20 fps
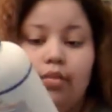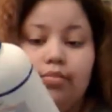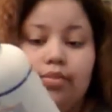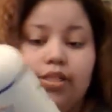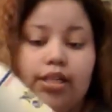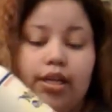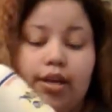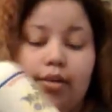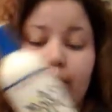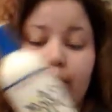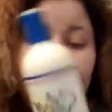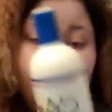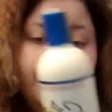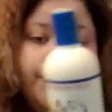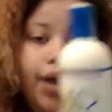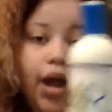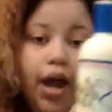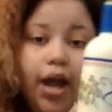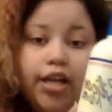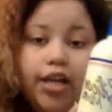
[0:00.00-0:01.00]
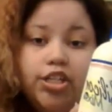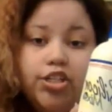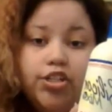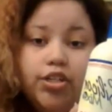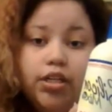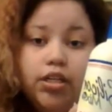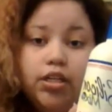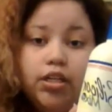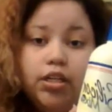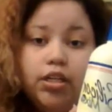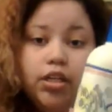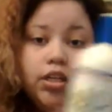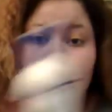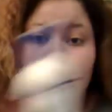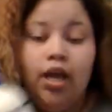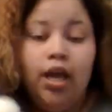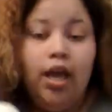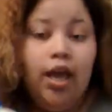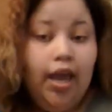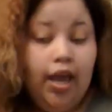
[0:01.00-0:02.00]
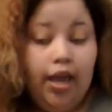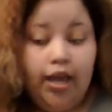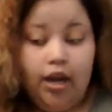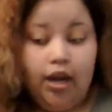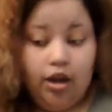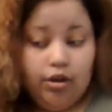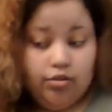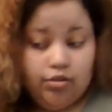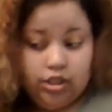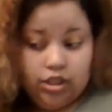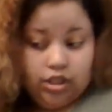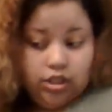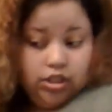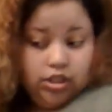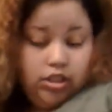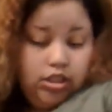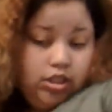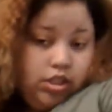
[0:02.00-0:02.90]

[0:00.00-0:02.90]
shampoo hydrant, and I'll just